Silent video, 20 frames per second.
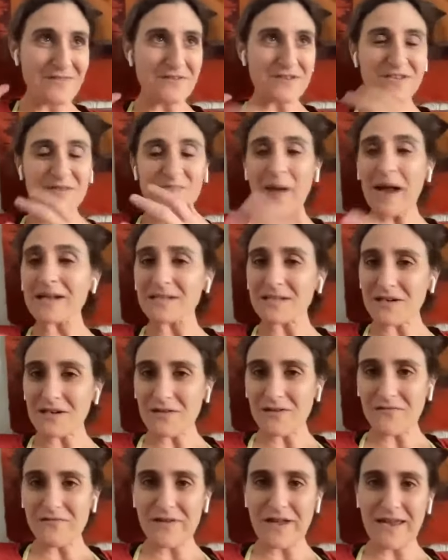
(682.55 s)

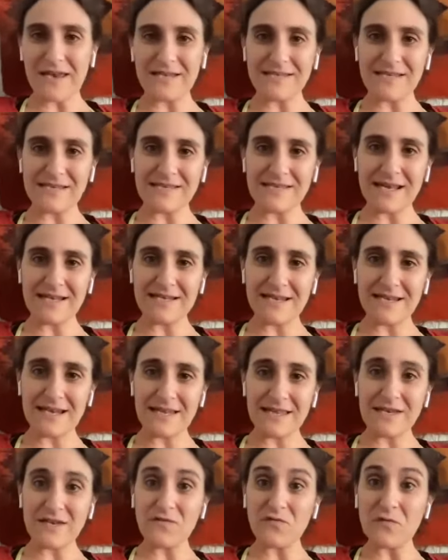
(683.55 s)
spectacle of it, is this idea
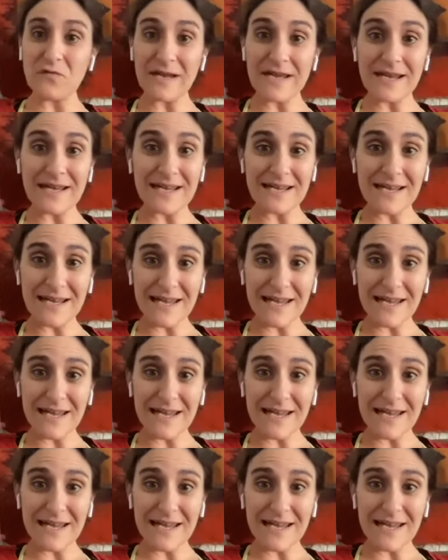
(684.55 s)
that if we